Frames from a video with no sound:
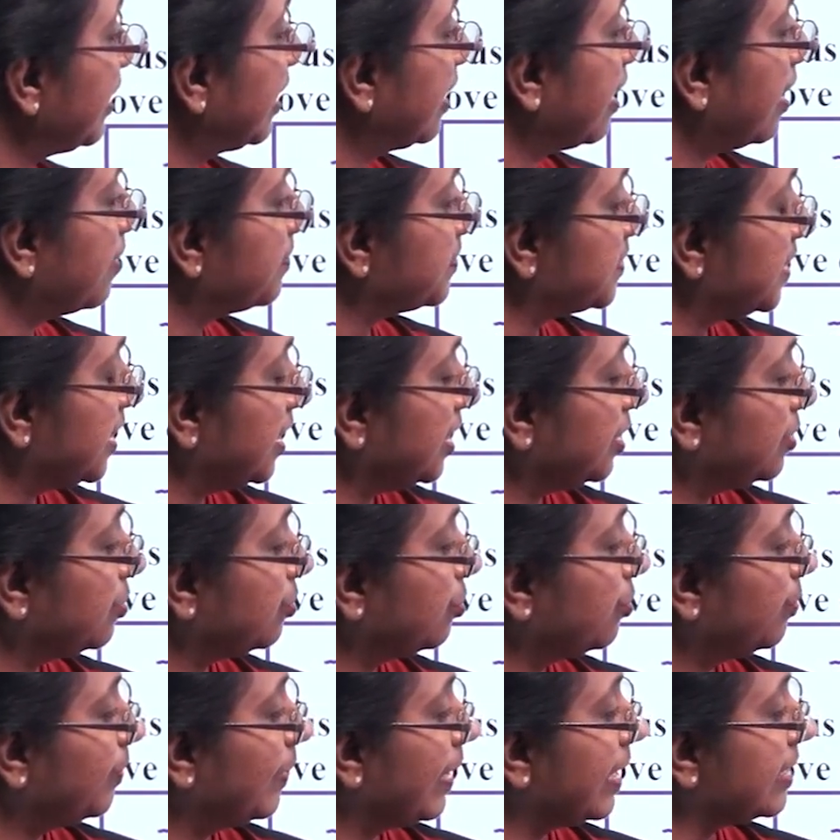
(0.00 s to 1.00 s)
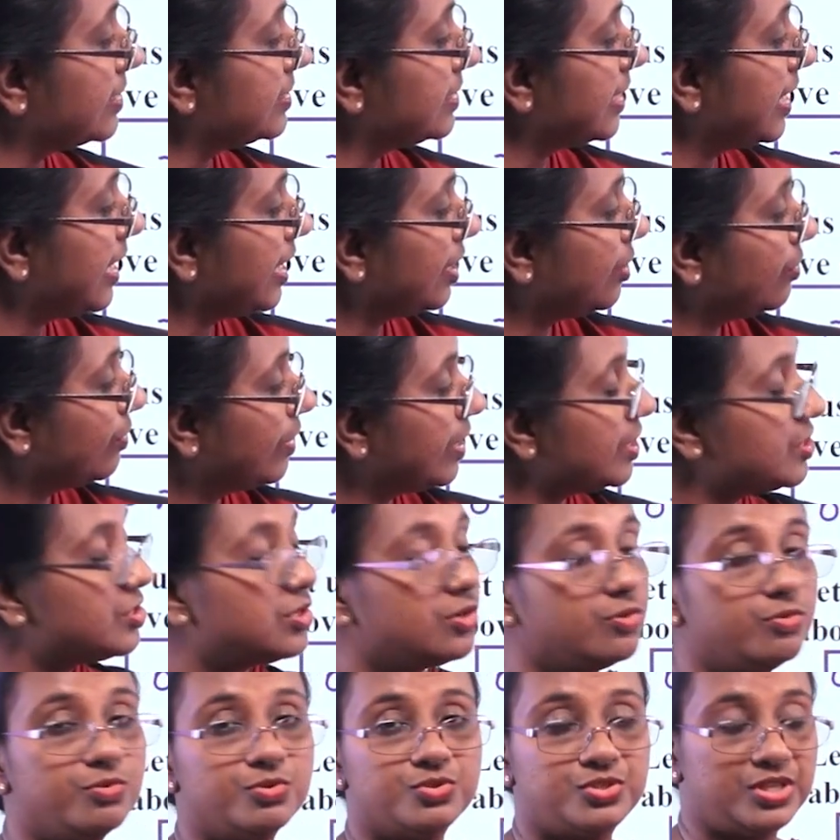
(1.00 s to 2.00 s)
becomes zinc 2 plus aqueous,
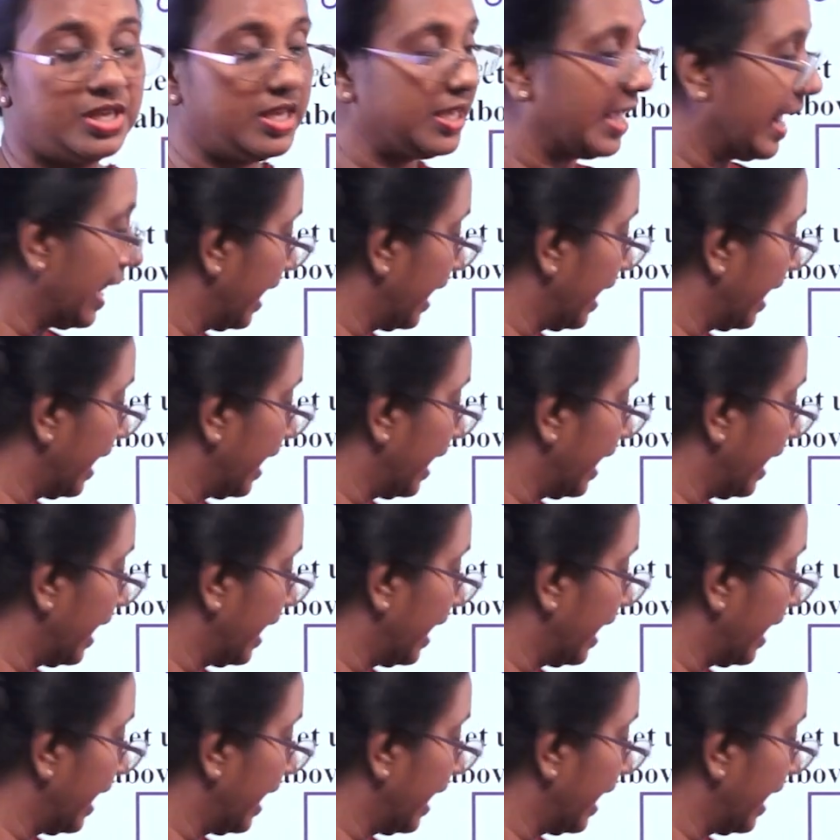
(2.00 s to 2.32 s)
losing